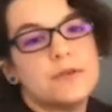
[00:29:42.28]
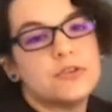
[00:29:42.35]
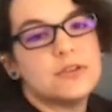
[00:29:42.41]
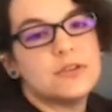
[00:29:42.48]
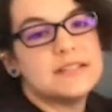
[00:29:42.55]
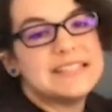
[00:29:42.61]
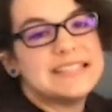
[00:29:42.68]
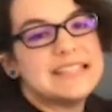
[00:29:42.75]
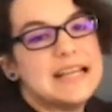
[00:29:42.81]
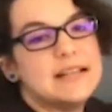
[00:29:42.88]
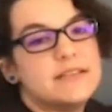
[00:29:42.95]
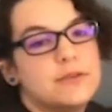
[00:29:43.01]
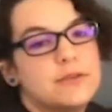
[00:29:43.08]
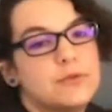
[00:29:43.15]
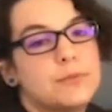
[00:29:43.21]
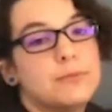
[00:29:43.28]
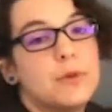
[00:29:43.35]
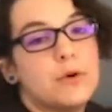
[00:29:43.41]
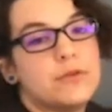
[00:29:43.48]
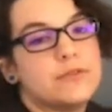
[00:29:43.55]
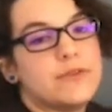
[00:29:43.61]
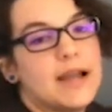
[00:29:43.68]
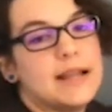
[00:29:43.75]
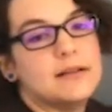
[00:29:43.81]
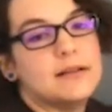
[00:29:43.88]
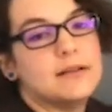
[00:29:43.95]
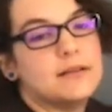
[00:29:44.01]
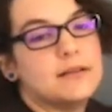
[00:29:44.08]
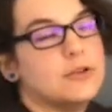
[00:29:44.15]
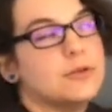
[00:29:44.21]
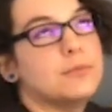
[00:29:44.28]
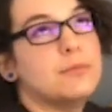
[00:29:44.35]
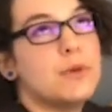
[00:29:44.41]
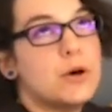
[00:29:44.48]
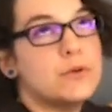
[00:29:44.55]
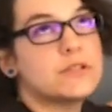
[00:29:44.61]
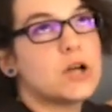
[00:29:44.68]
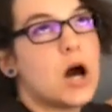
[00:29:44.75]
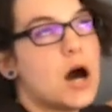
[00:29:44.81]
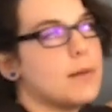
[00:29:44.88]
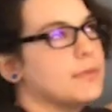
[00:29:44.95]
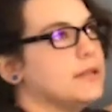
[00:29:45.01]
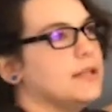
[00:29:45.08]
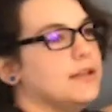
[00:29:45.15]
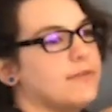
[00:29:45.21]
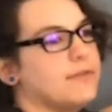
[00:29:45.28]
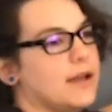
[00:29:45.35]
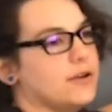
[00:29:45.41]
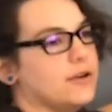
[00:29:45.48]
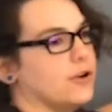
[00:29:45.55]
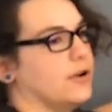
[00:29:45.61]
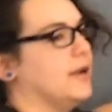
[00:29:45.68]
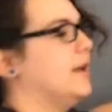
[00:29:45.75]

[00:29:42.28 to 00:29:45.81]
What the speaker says: states you most commonly find her